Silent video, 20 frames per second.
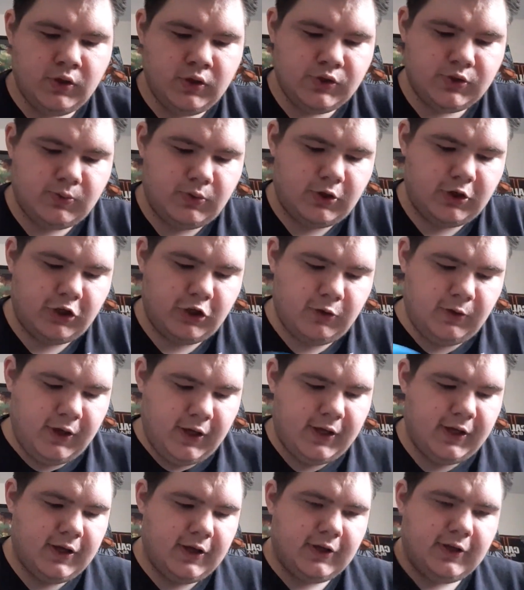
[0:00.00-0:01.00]
So we're going to go
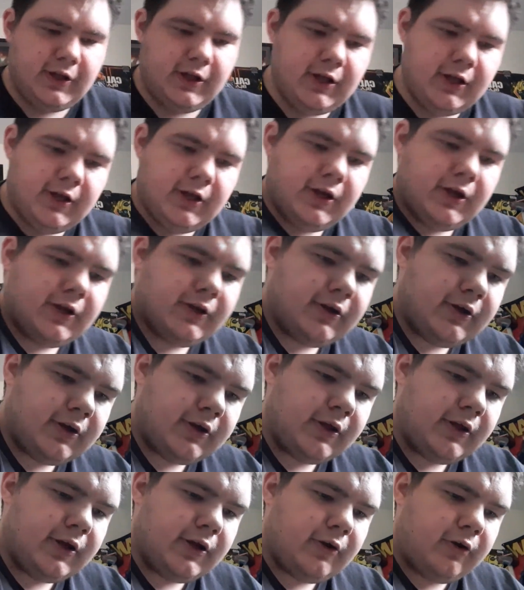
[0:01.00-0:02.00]
ahead and
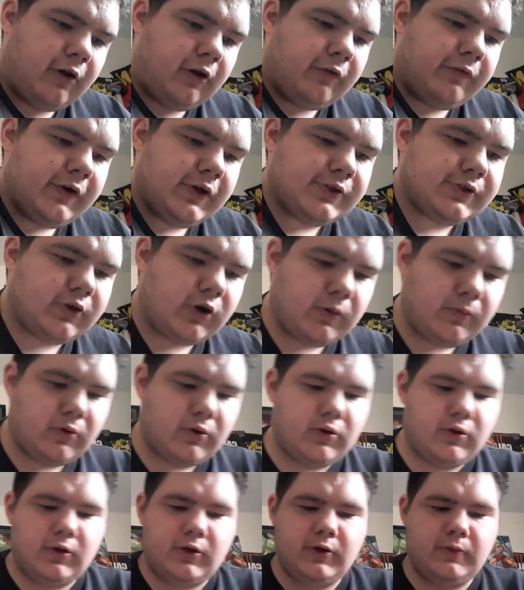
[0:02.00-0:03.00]
get all of his armor
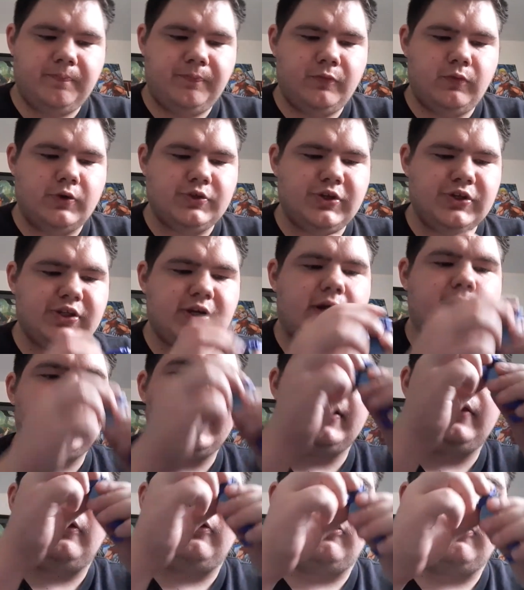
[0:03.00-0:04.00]
on, which he's got a
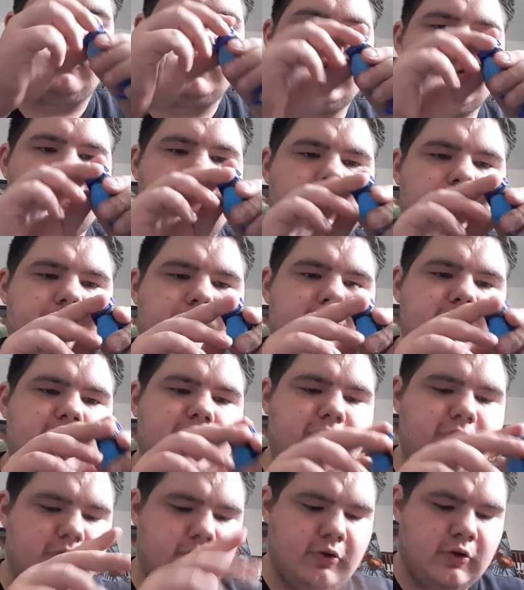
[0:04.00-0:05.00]
little skirt
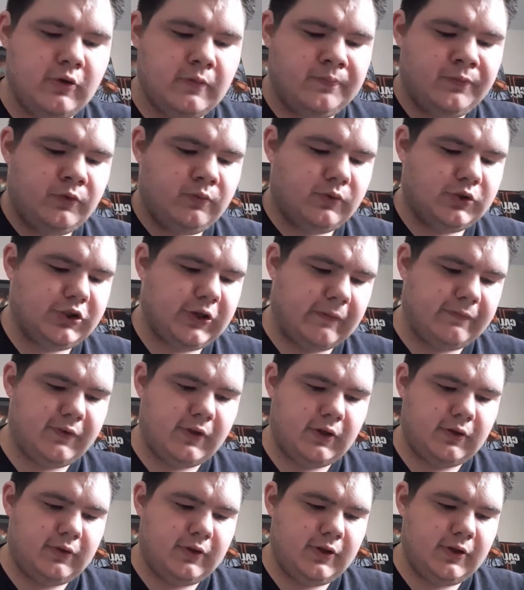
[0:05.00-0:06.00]
piece, which you have to
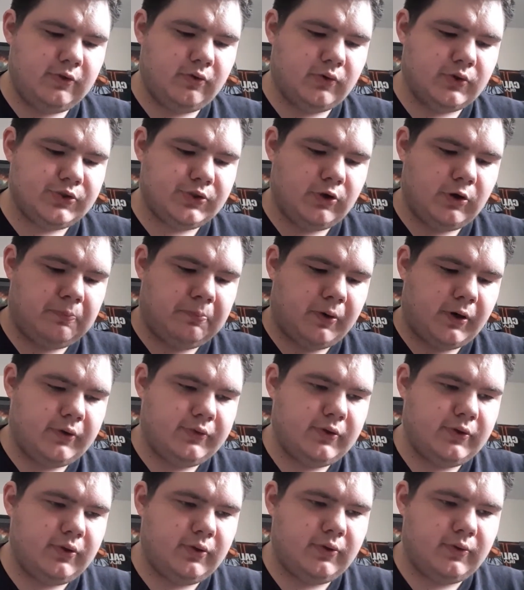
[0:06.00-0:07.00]
take the torso apart
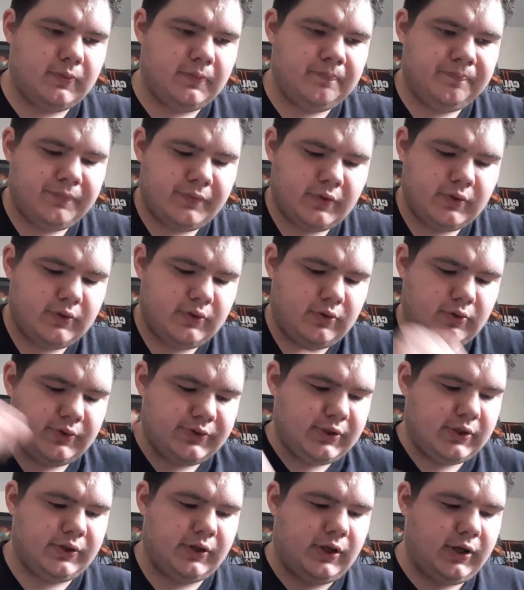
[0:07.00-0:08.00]
to do. You're going
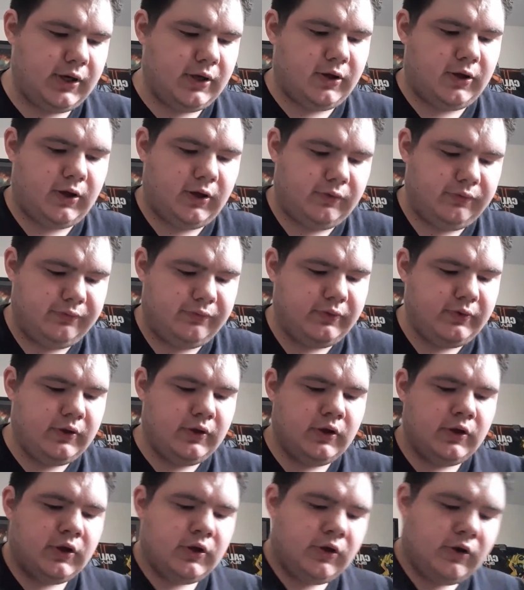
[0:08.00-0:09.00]
to take the head off,
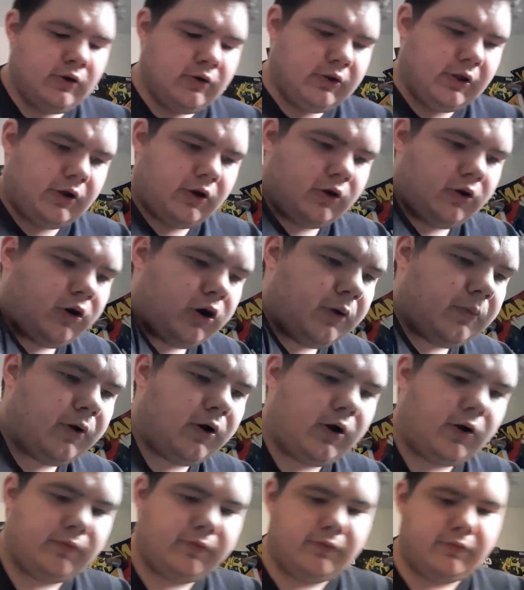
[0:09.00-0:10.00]
take an arm
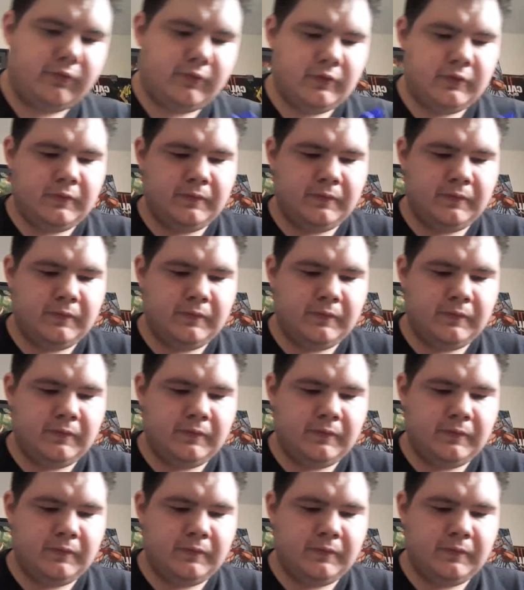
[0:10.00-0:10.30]
off.